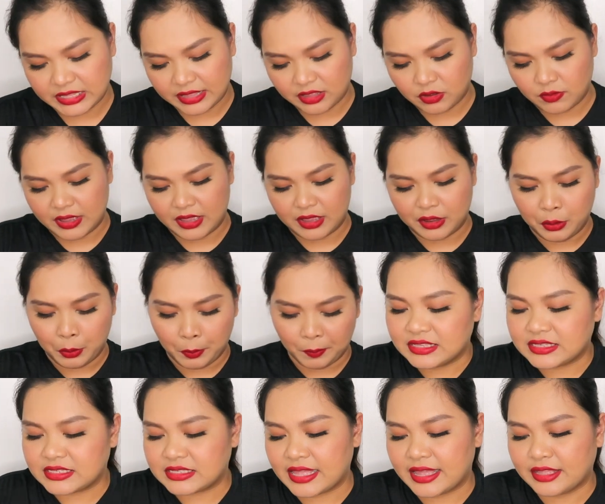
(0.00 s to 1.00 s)
Anyway,
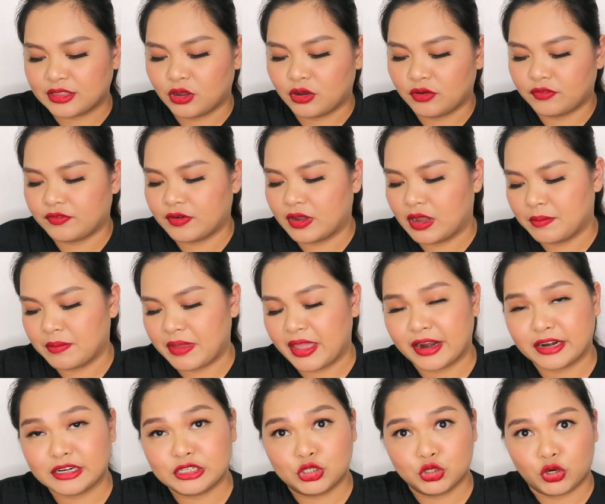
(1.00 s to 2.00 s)
instead of
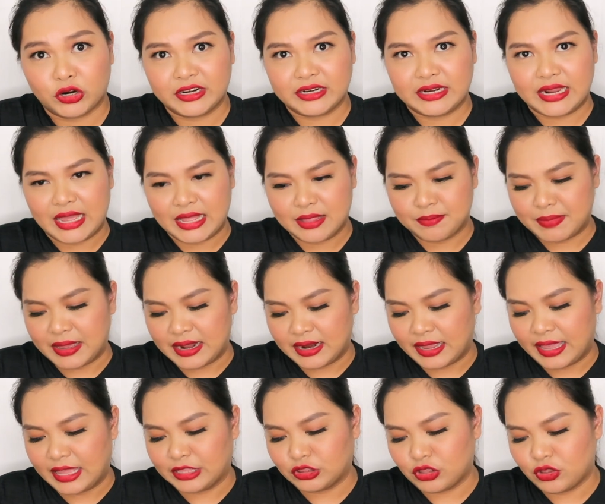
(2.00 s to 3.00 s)
Air Jordan, parang
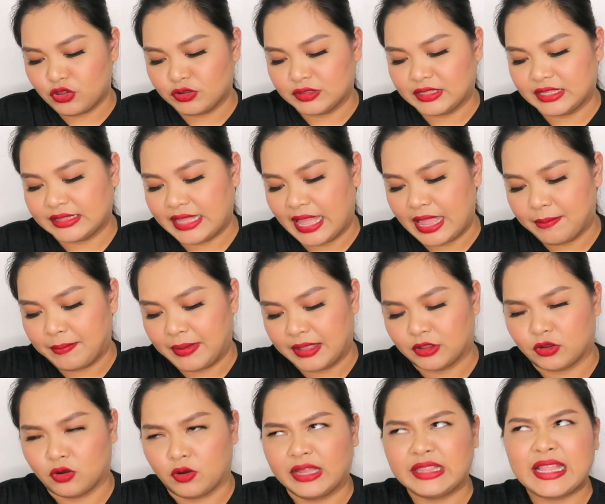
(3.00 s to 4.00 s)
ito yung
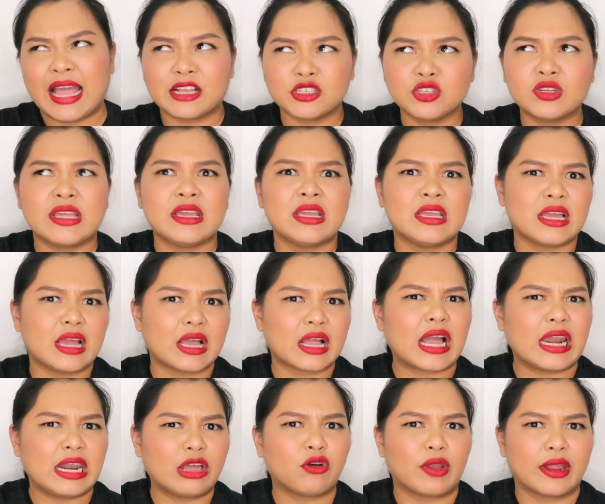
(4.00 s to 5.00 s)
nataypan ko. And actually,
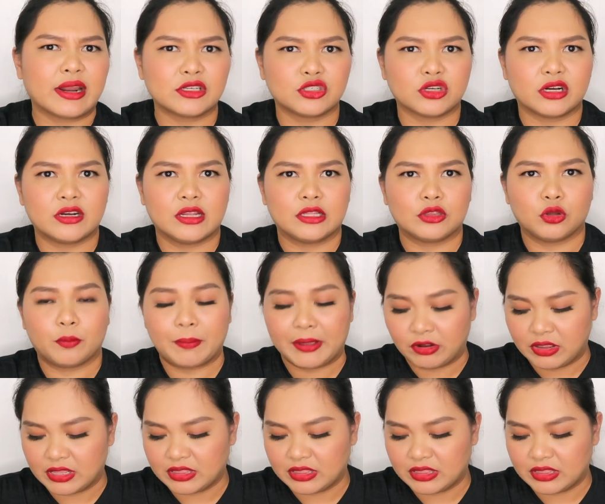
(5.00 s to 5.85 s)
kala ko Air Jordan to, pero